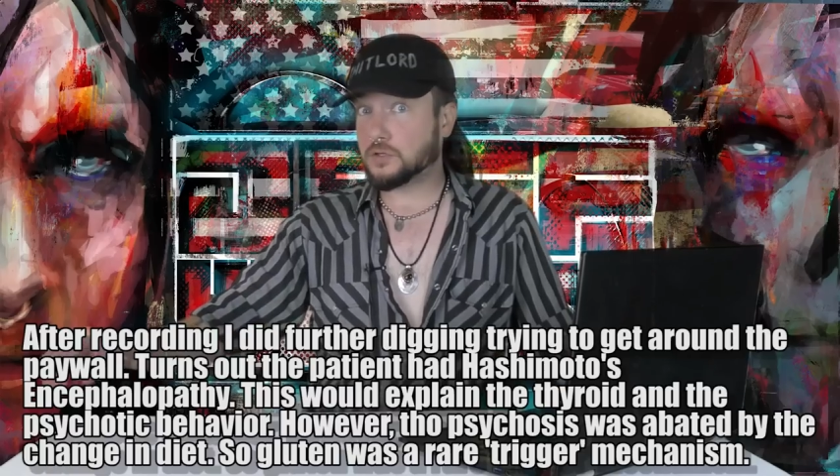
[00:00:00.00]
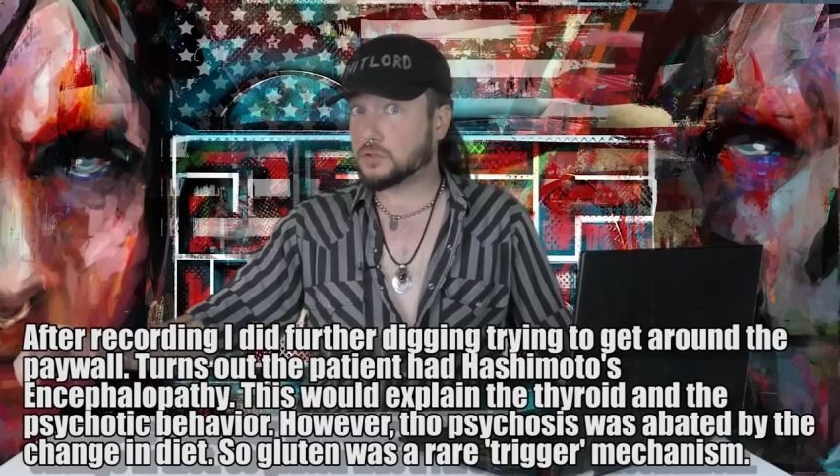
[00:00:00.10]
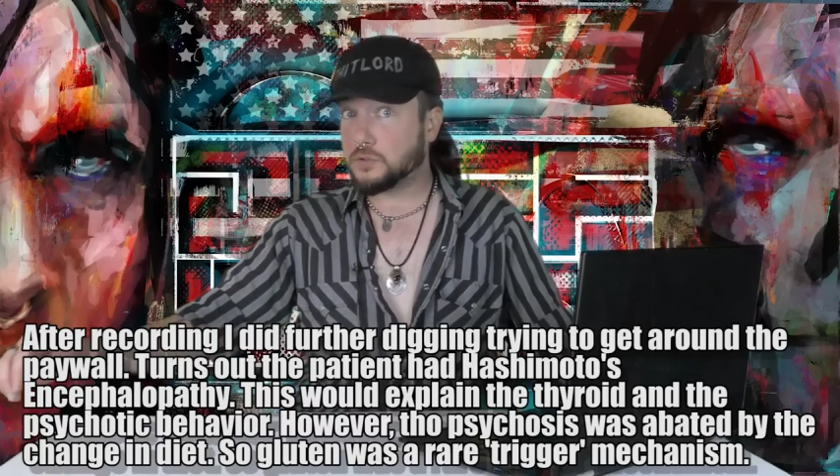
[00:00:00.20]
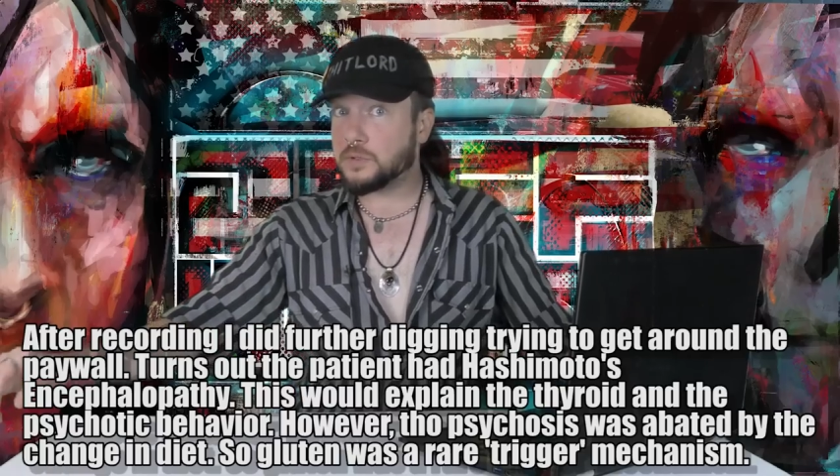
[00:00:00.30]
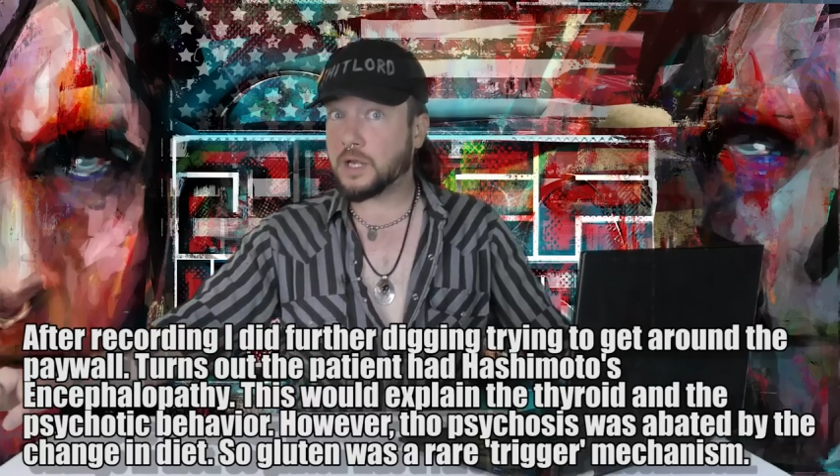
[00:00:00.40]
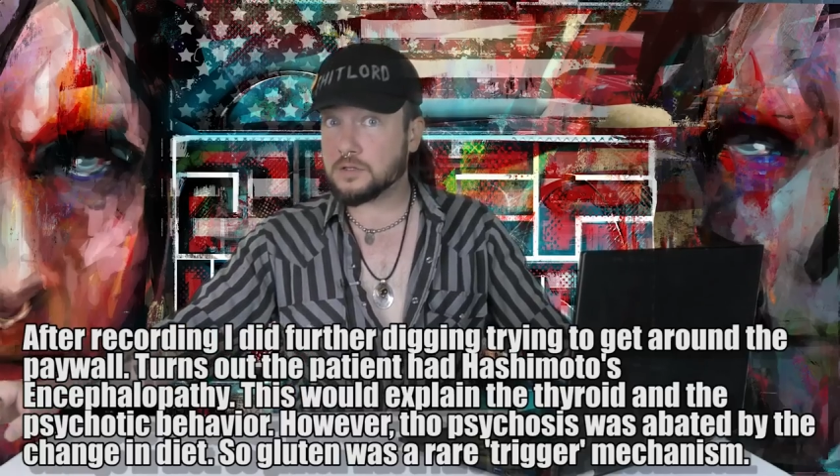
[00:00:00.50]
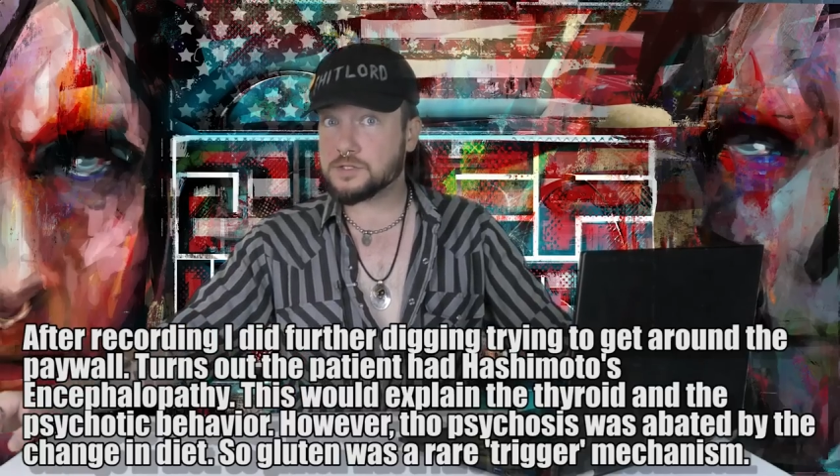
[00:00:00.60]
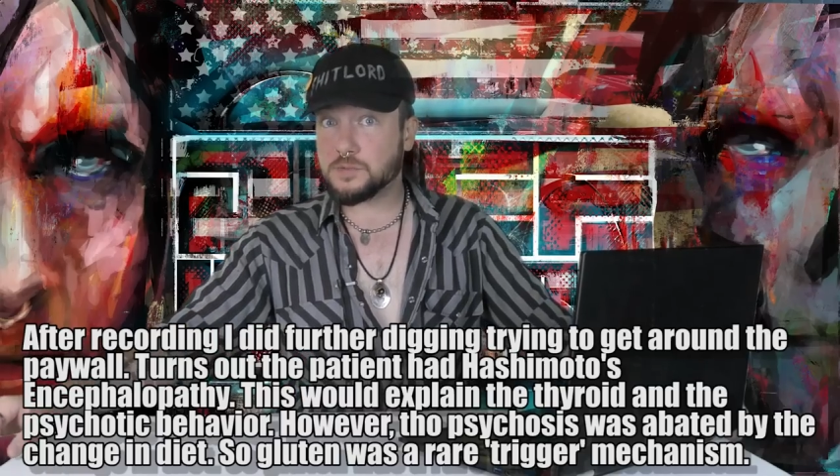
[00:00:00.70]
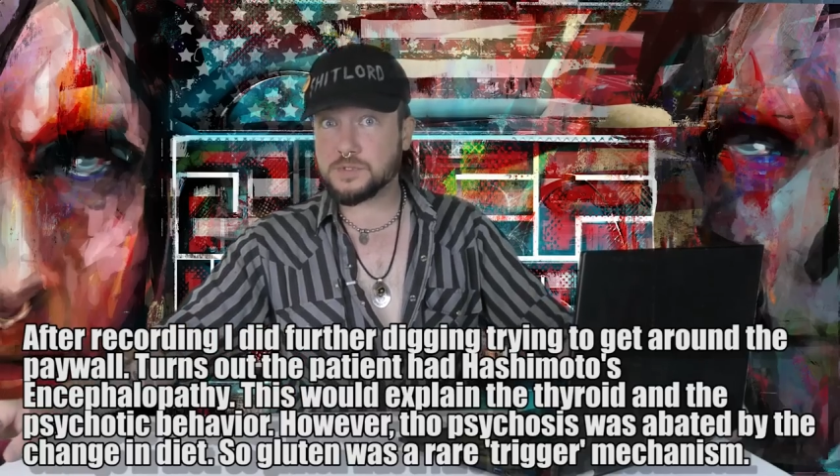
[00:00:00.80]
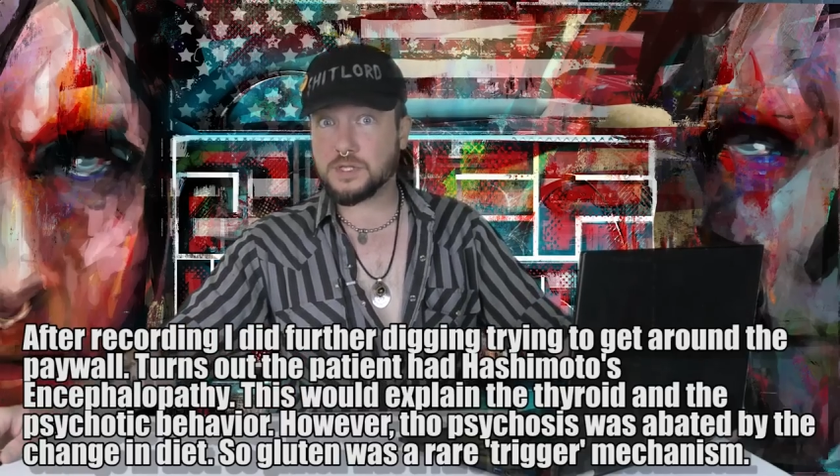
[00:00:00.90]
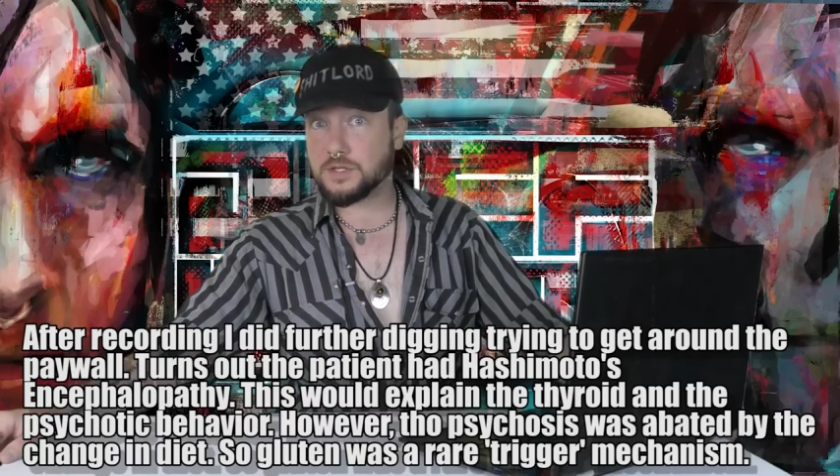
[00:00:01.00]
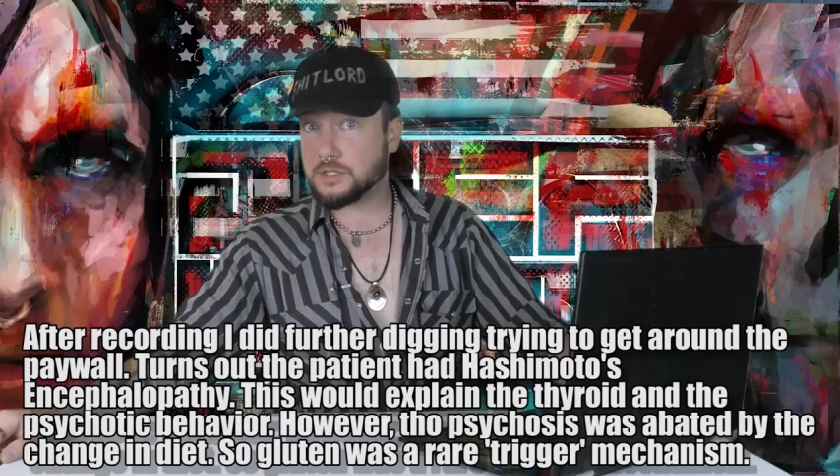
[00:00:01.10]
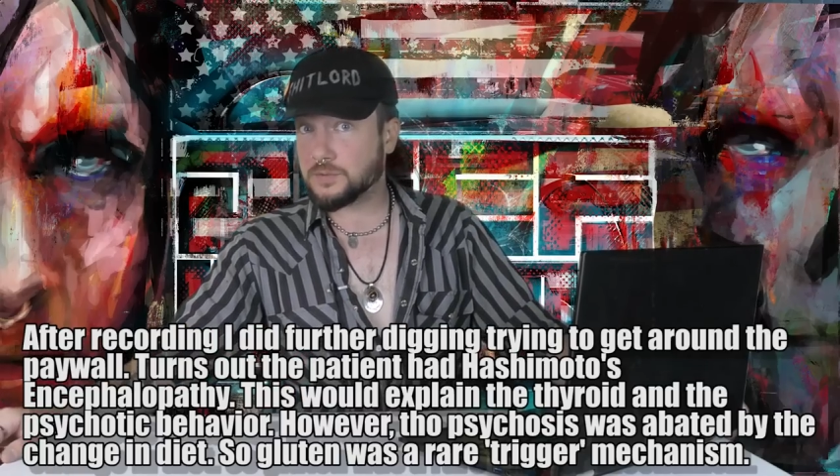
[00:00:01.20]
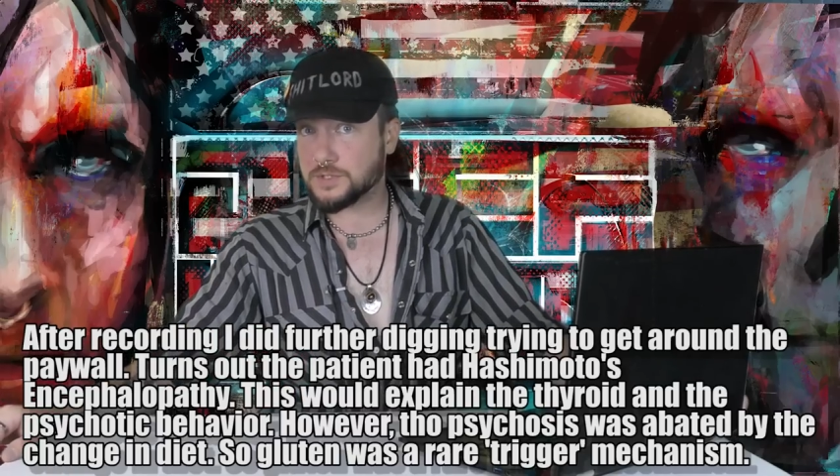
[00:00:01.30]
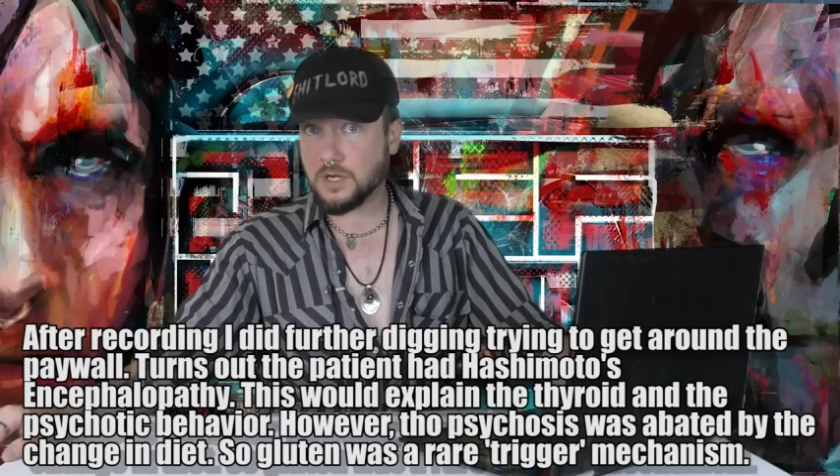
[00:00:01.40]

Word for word: her gluten allergy was the thing that was